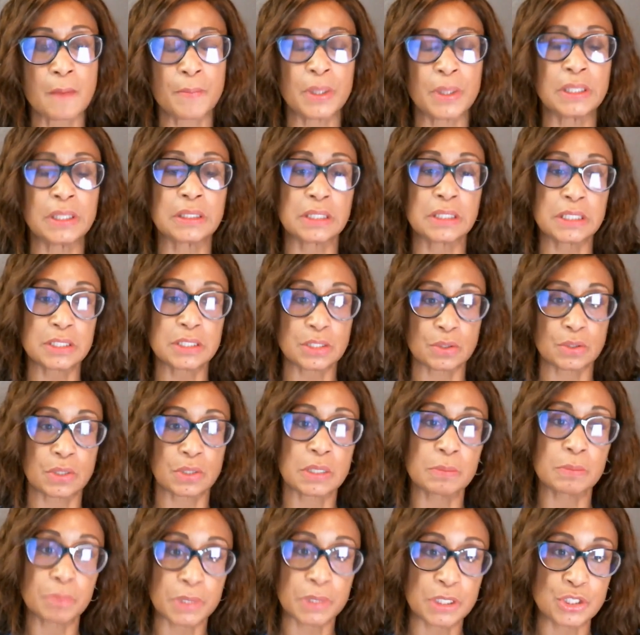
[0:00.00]
but at least they're
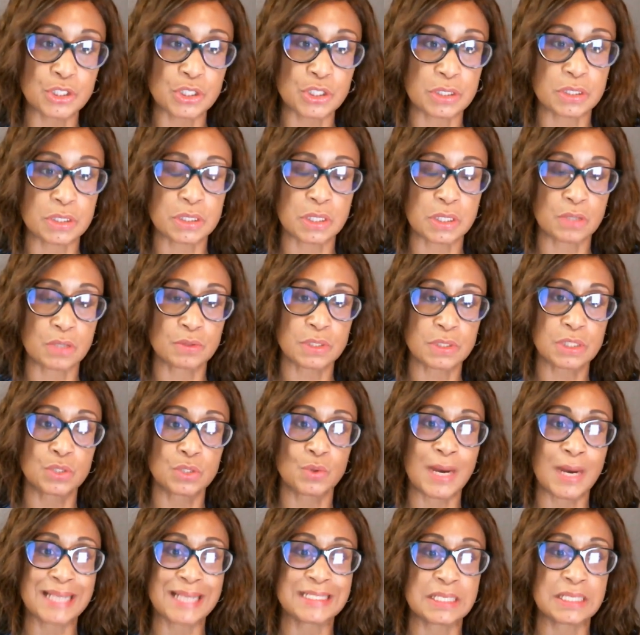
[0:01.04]
completion certs
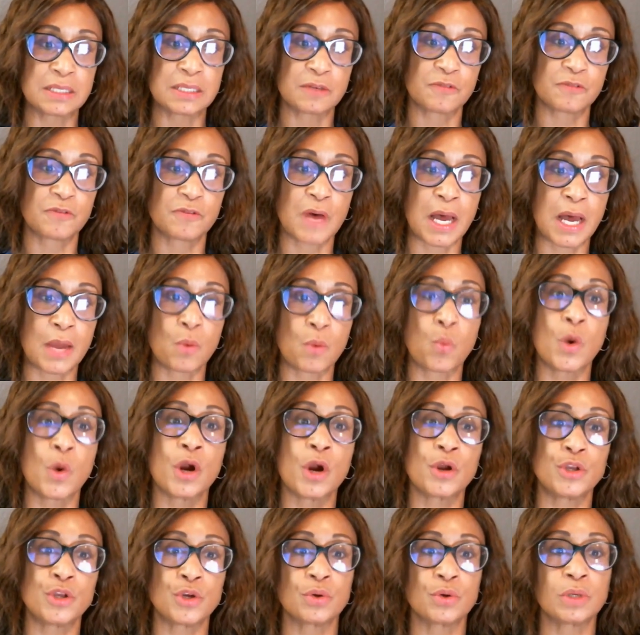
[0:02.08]
to identify
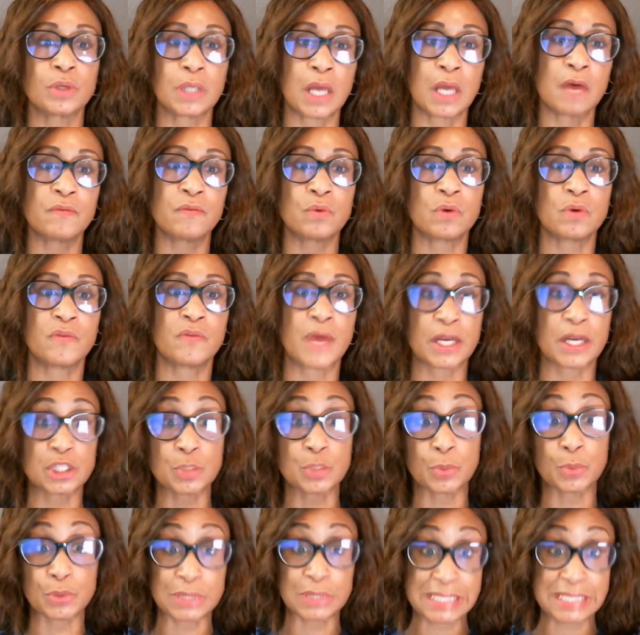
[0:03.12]
where your level of
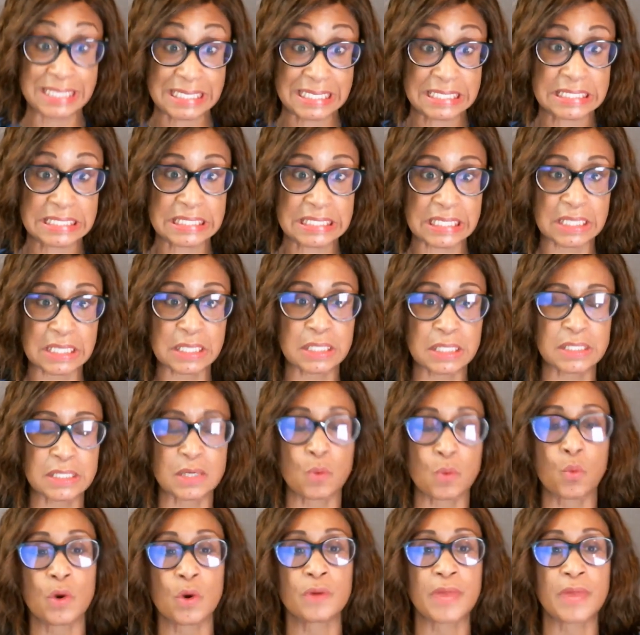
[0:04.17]
expertise is
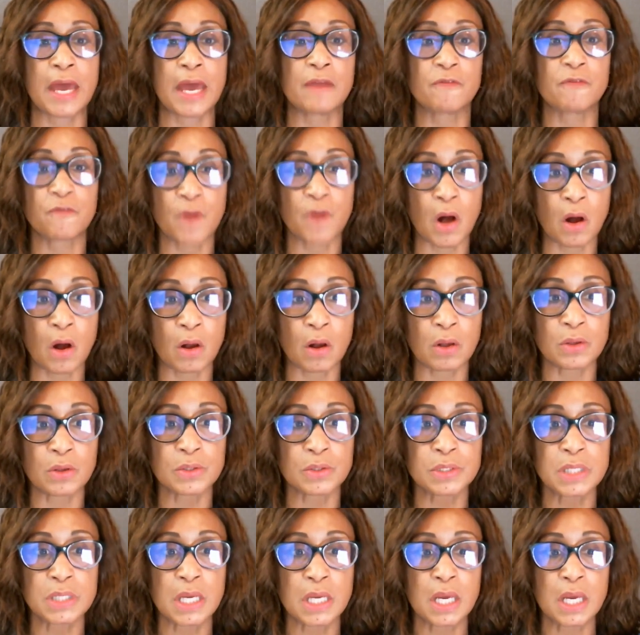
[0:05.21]
and where that
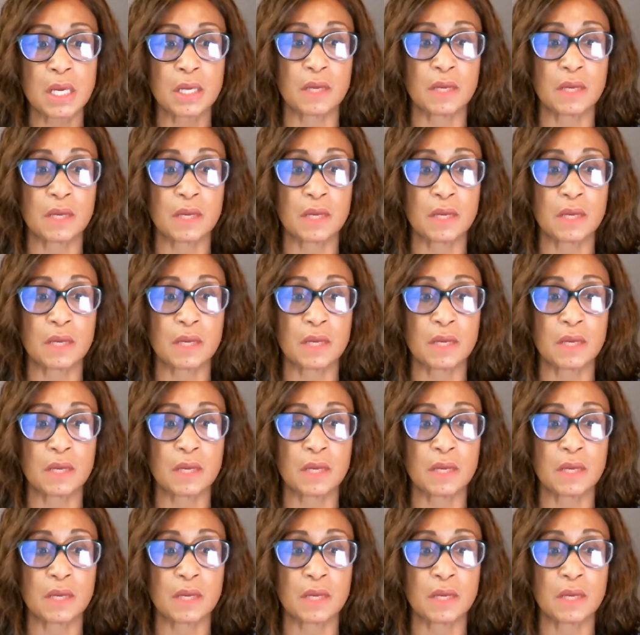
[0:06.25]
falls.